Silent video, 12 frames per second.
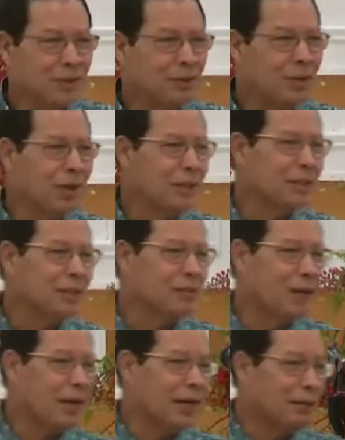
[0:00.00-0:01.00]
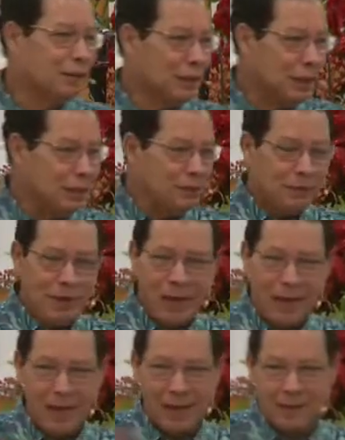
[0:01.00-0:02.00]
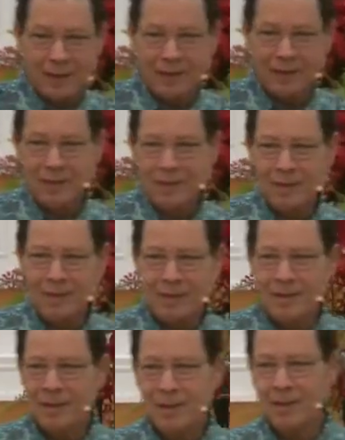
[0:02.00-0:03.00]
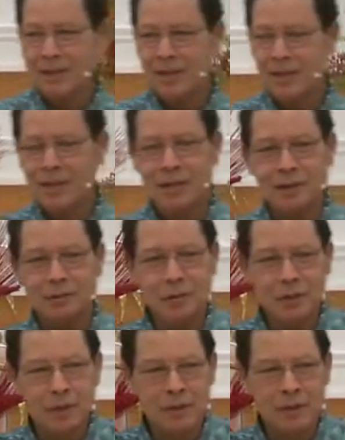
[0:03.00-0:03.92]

you're trying to just find everything you can find. No, that's not God's will.